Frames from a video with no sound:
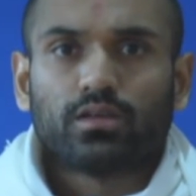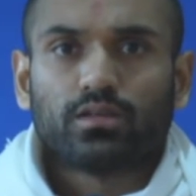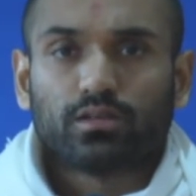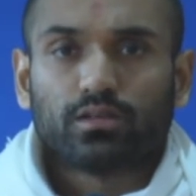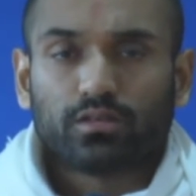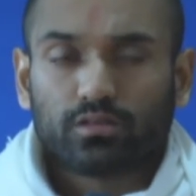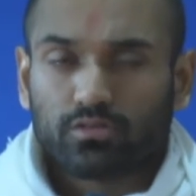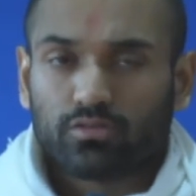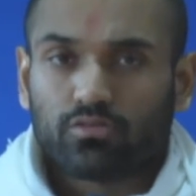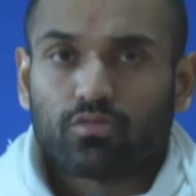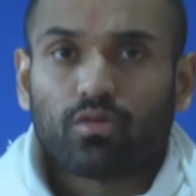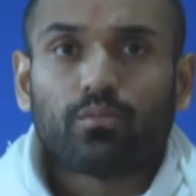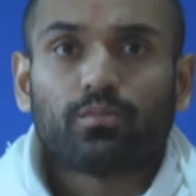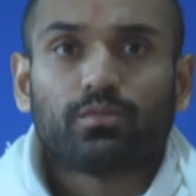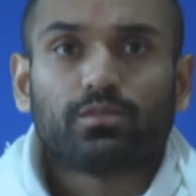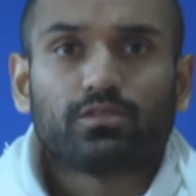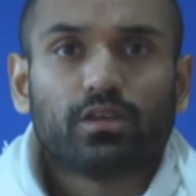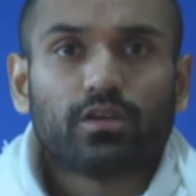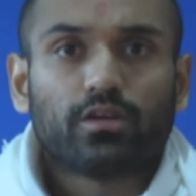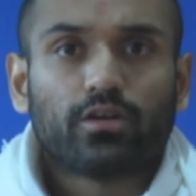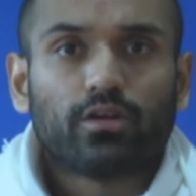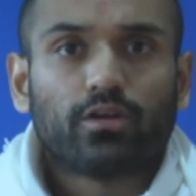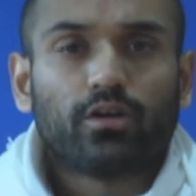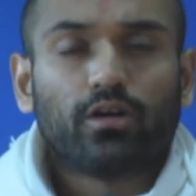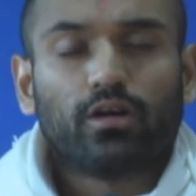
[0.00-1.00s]
Swami's
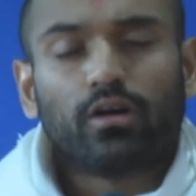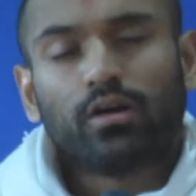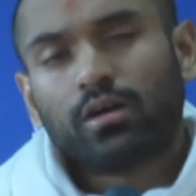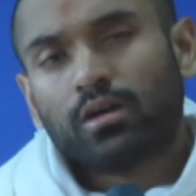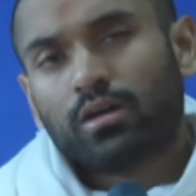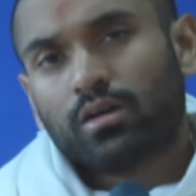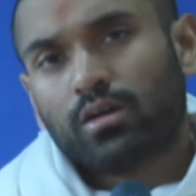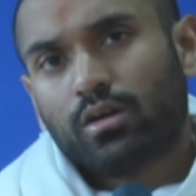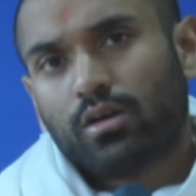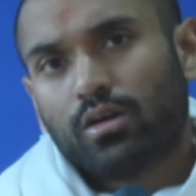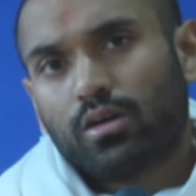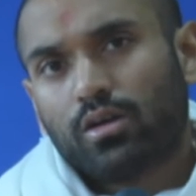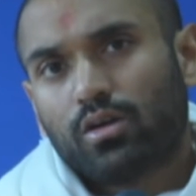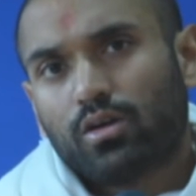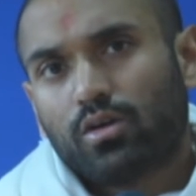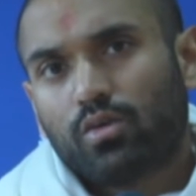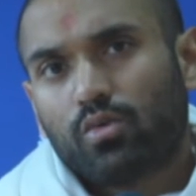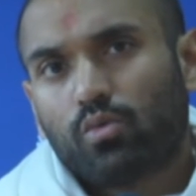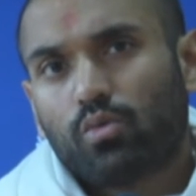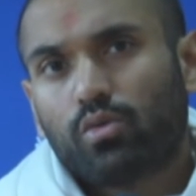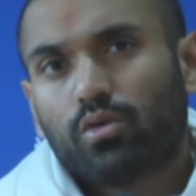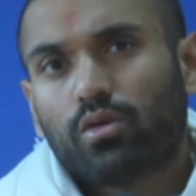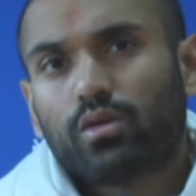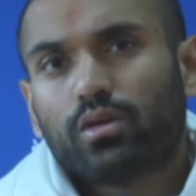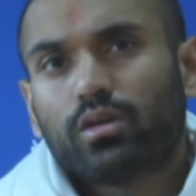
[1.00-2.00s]
era,
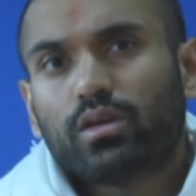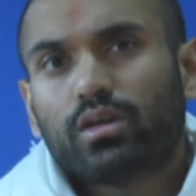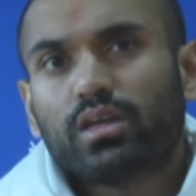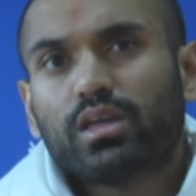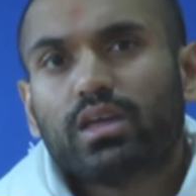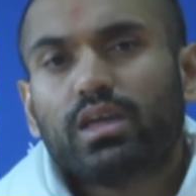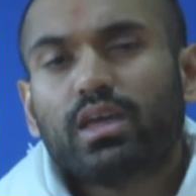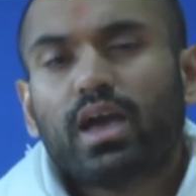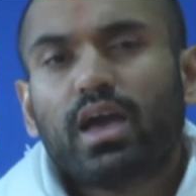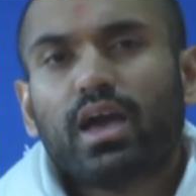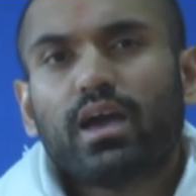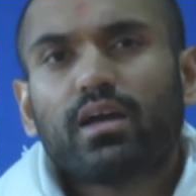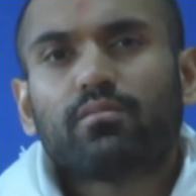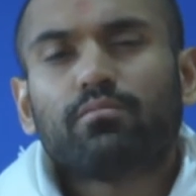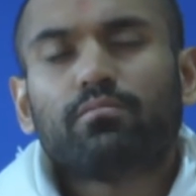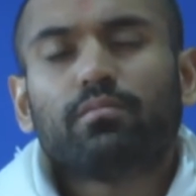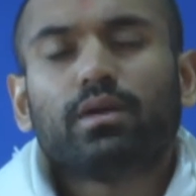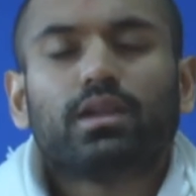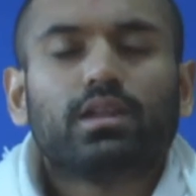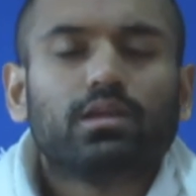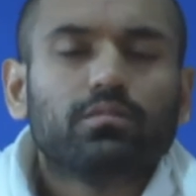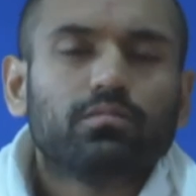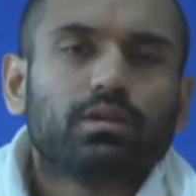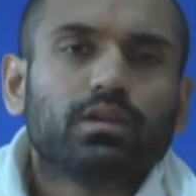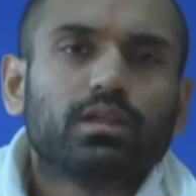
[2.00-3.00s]
where he had
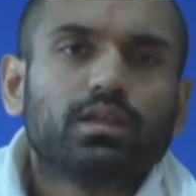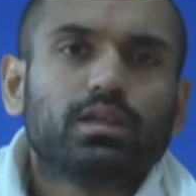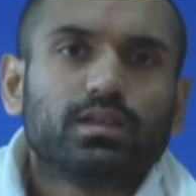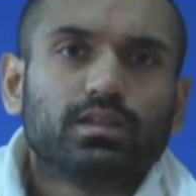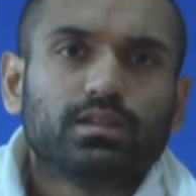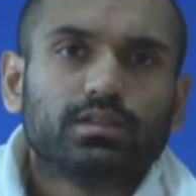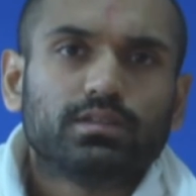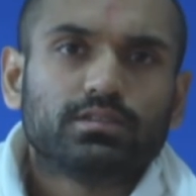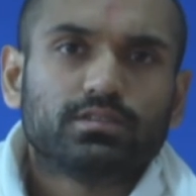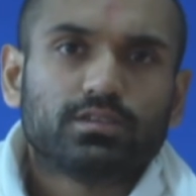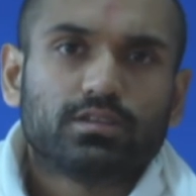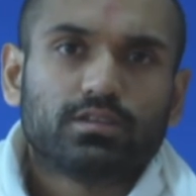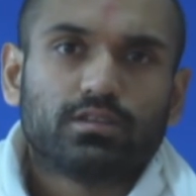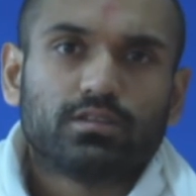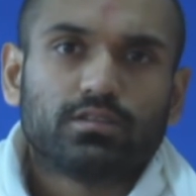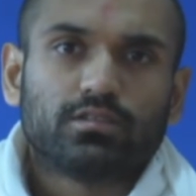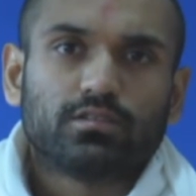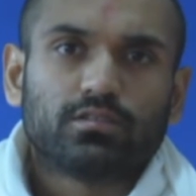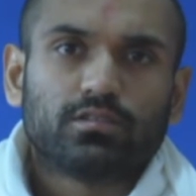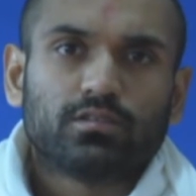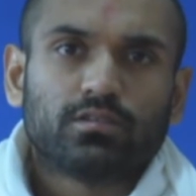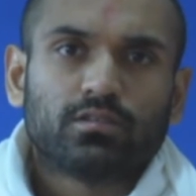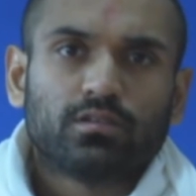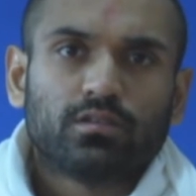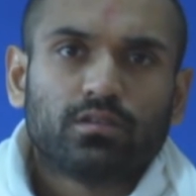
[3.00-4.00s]
many, many
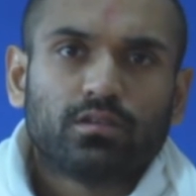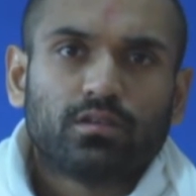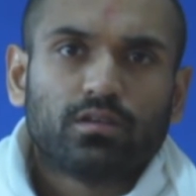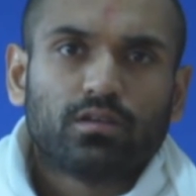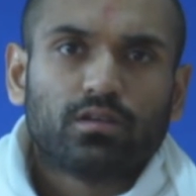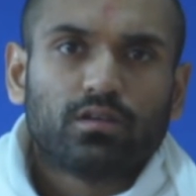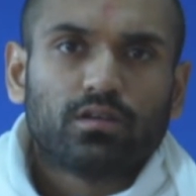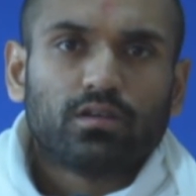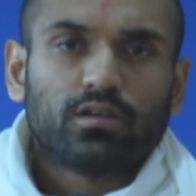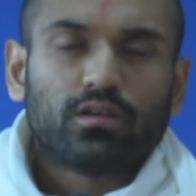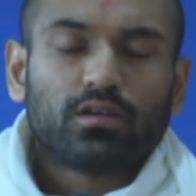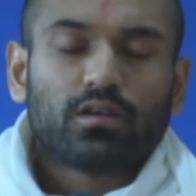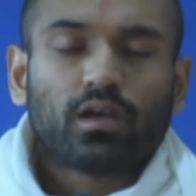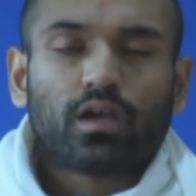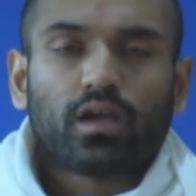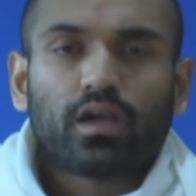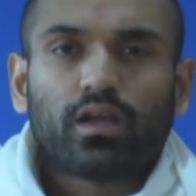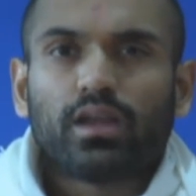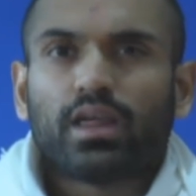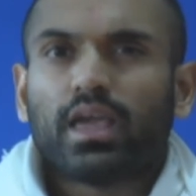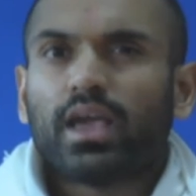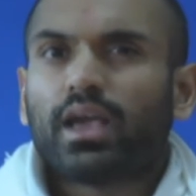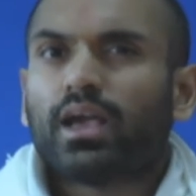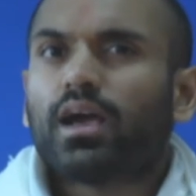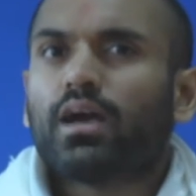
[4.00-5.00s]
incidents in
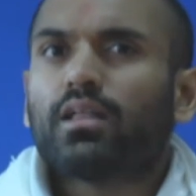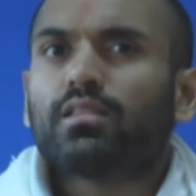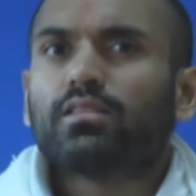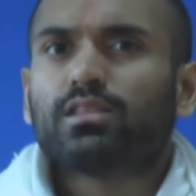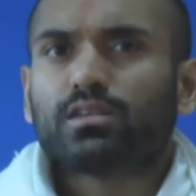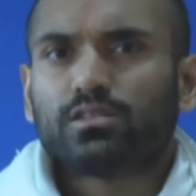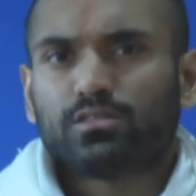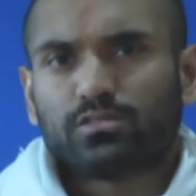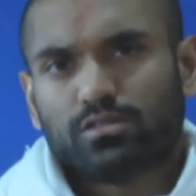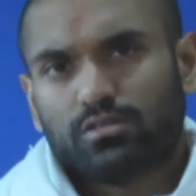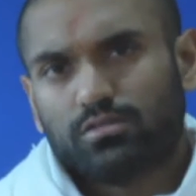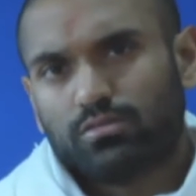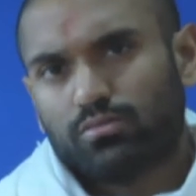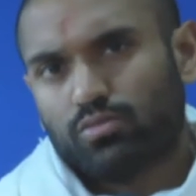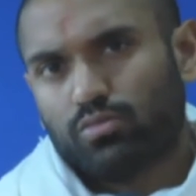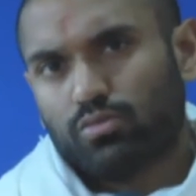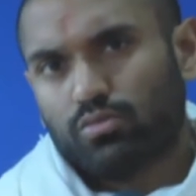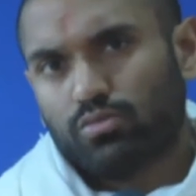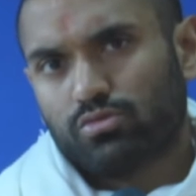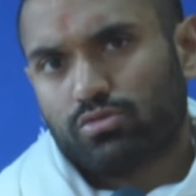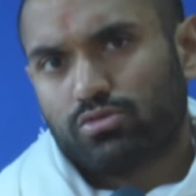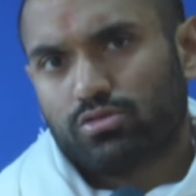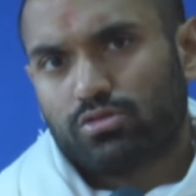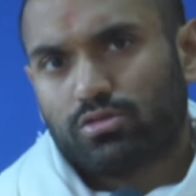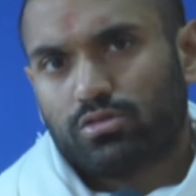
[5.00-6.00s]
ekantik
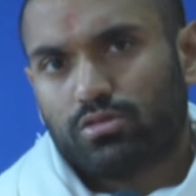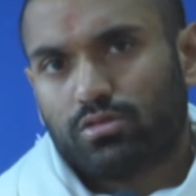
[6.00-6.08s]
satpurush.